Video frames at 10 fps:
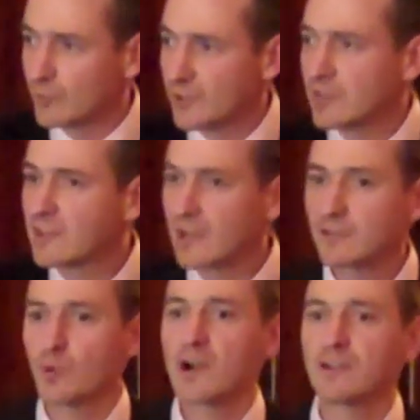delicate
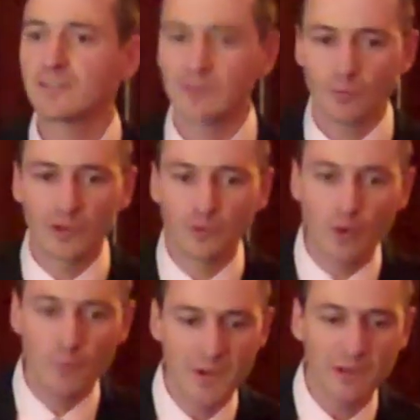wines, when you
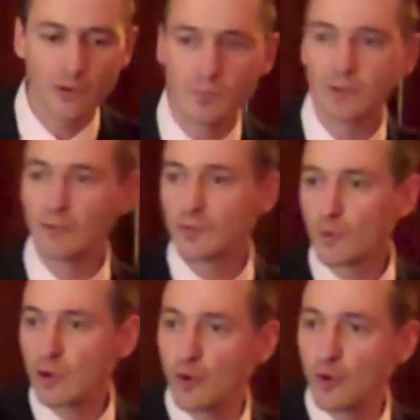compare them in a very